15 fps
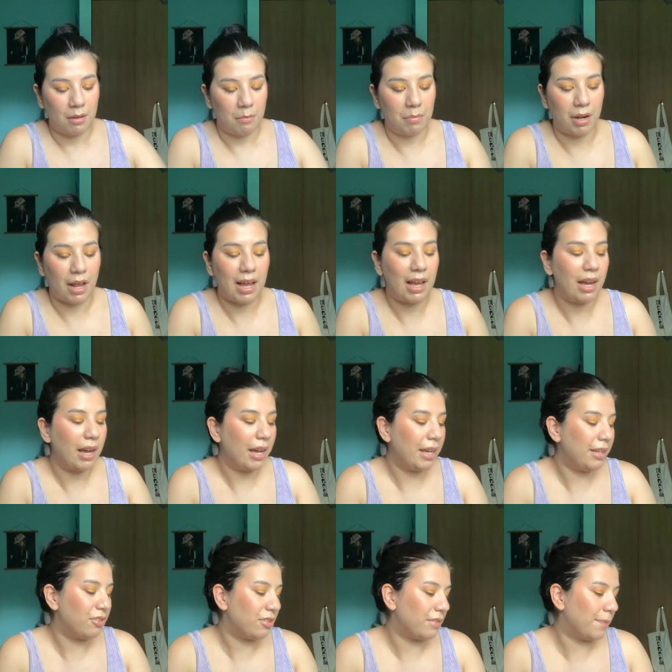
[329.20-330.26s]
But
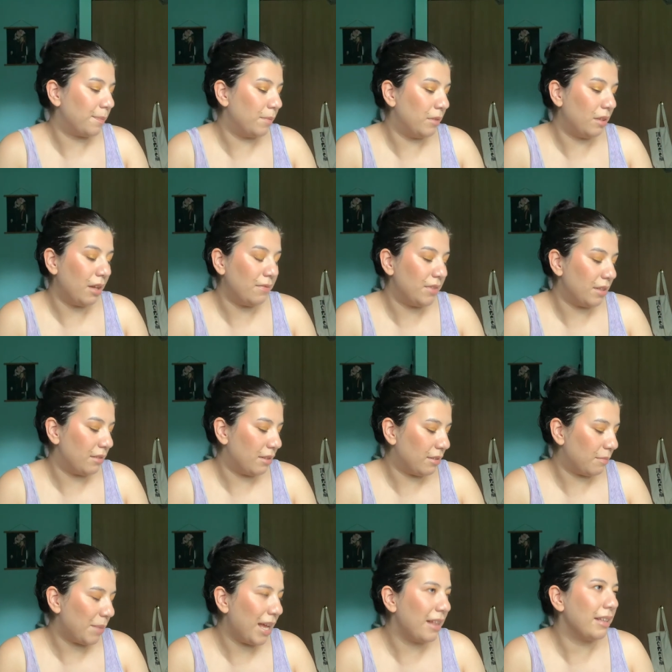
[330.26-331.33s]
I just loved this
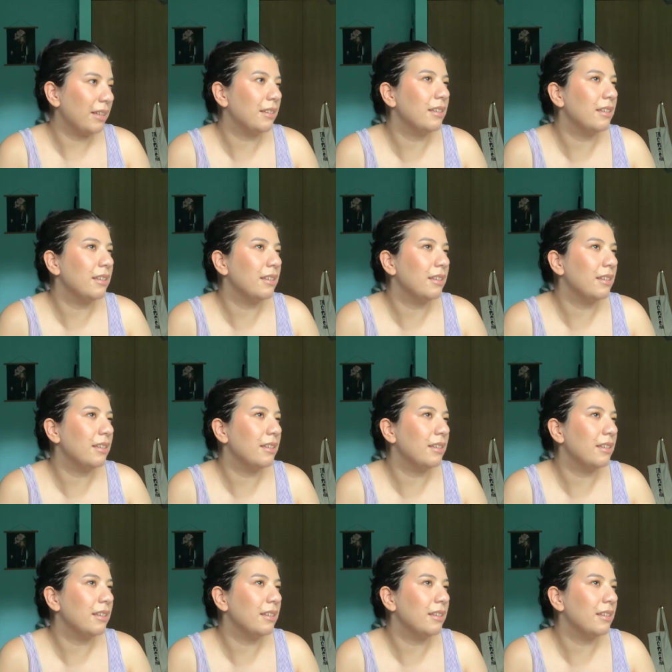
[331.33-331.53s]
palette.